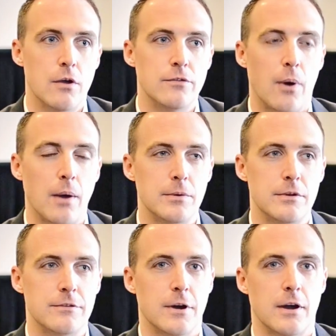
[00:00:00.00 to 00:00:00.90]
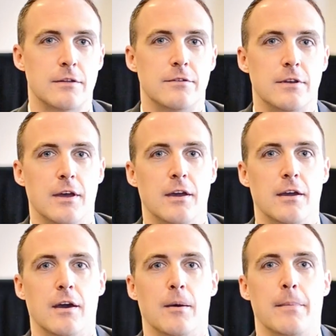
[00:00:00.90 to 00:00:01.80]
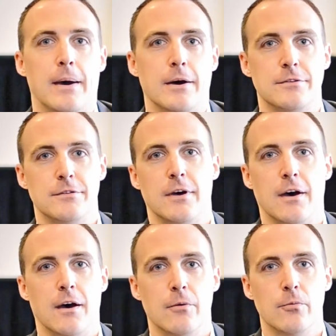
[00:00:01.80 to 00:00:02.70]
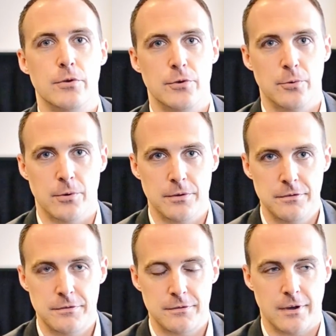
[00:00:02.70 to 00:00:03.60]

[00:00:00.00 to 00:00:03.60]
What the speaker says: So I wanted to talk today about renewals.